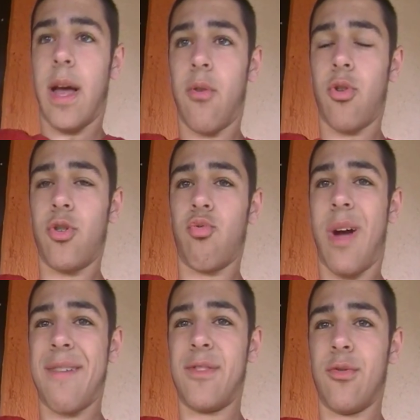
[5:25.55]
I ordered
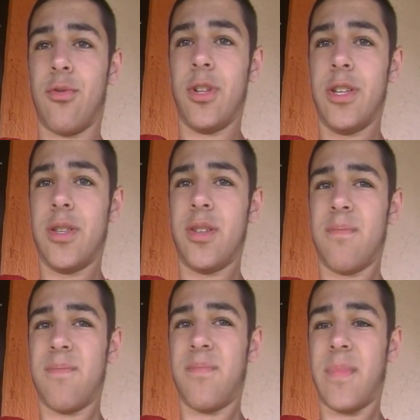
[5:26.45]

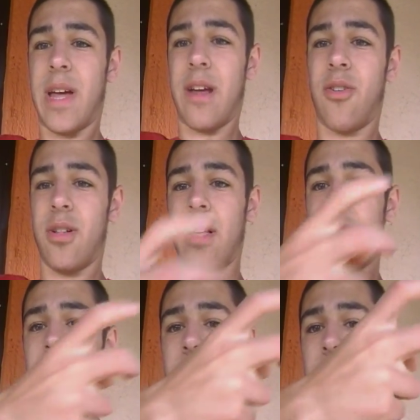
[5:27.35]
raviolis, and I got
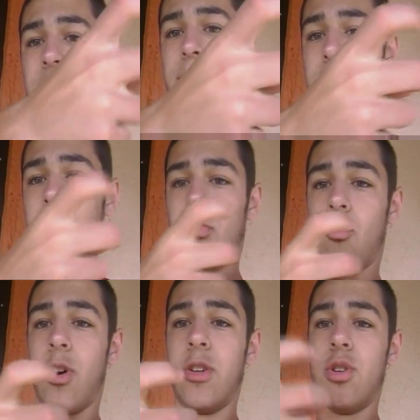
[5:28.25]
like
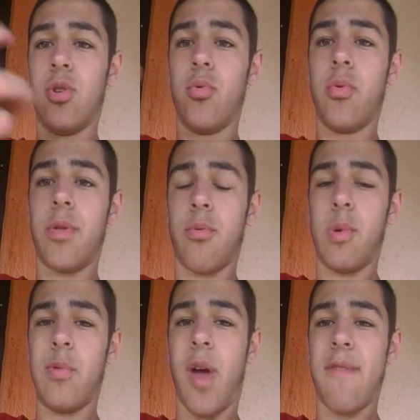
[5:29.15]
1, 2,
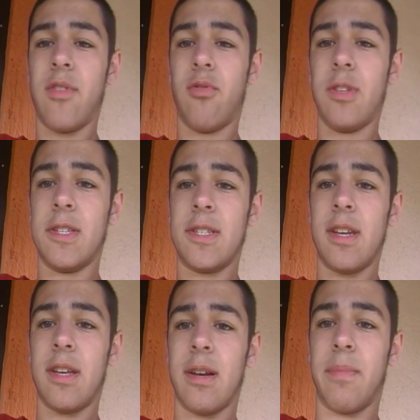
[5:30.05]
3 raviolis
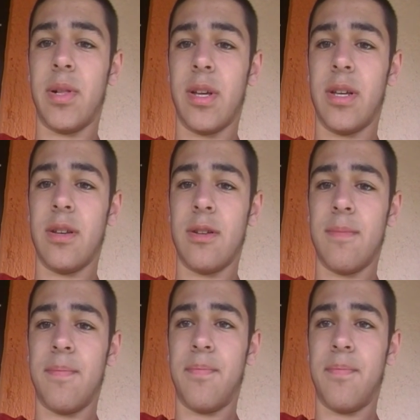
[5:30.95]
sitting in a plate.